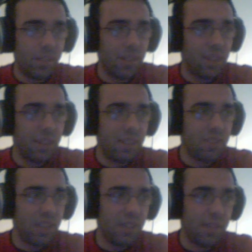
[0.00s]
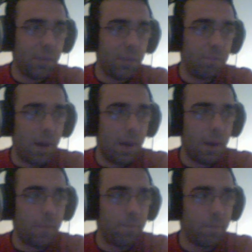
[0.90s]
Let's say you live in a
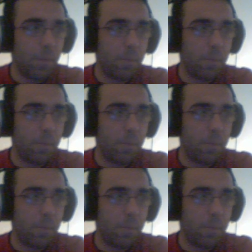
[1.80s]
busy